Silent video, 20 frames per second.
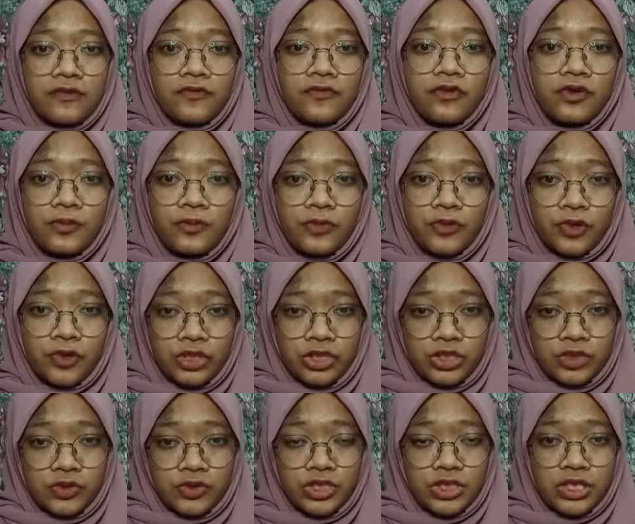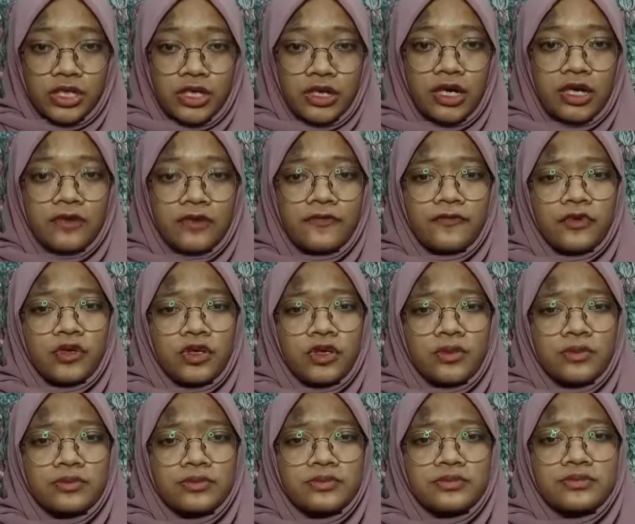Food produced
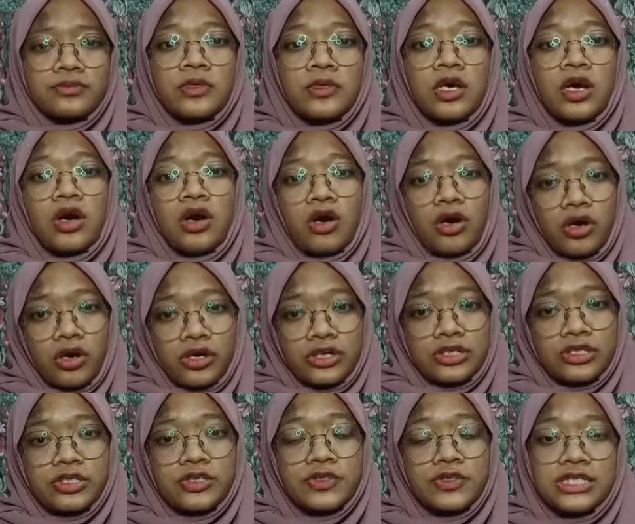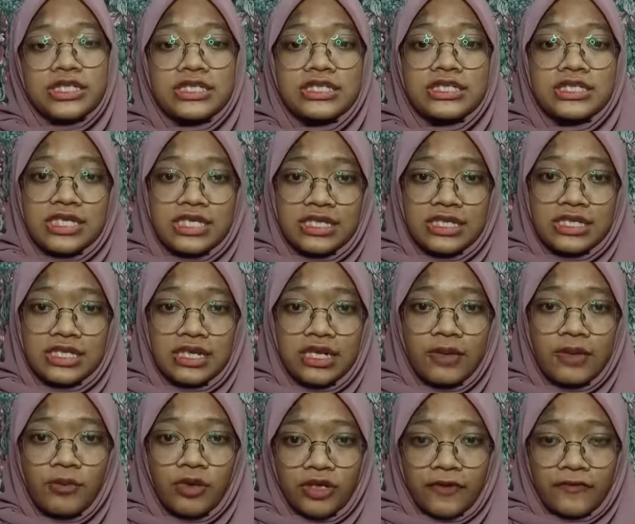from or using
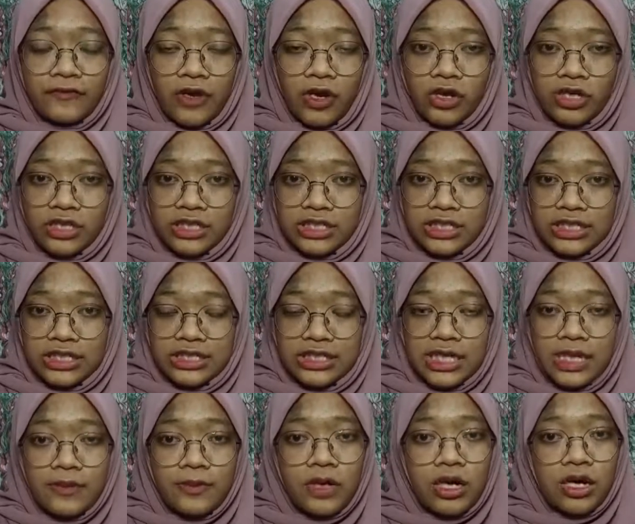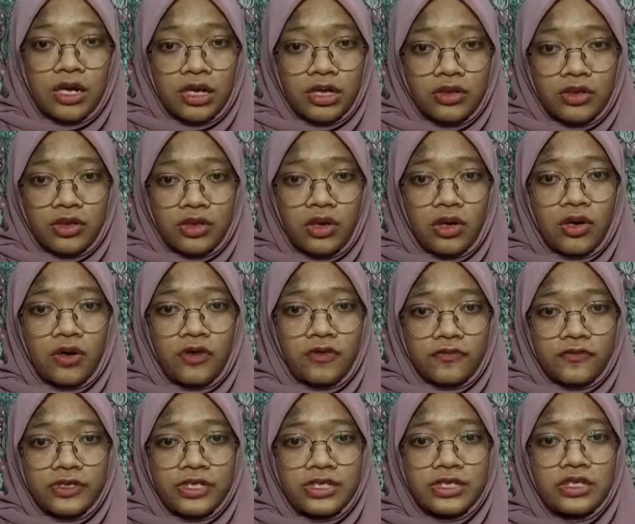genetically modified organisms are
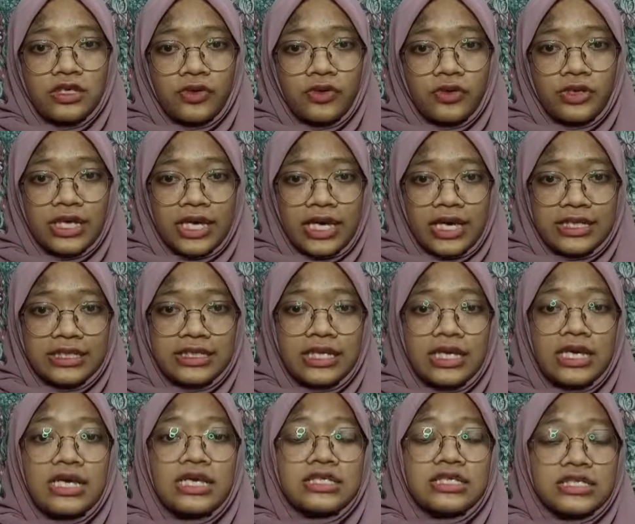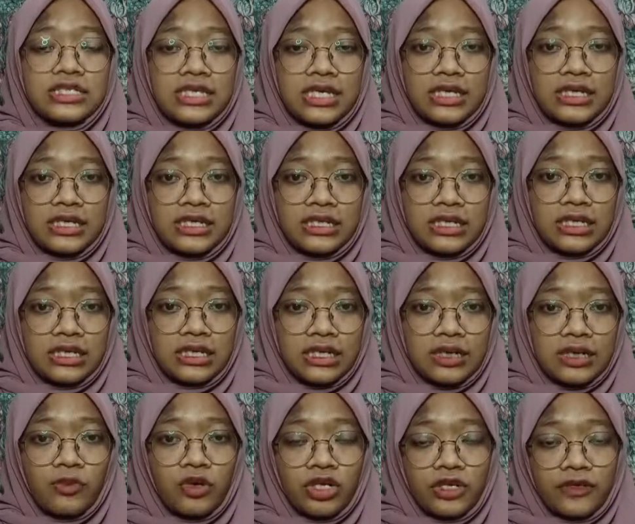often known as
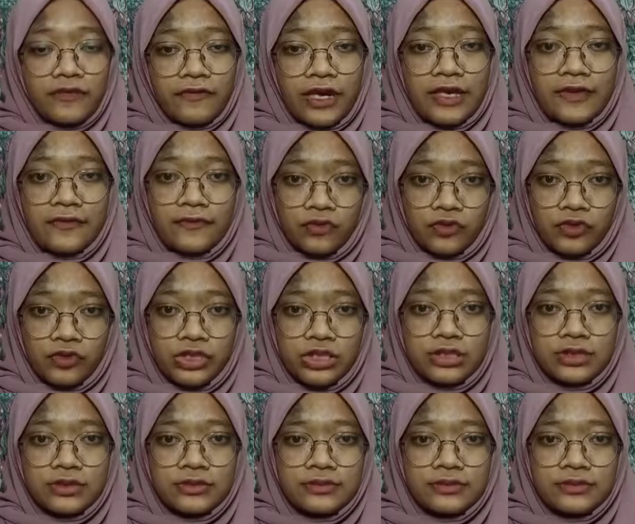genetically modified food.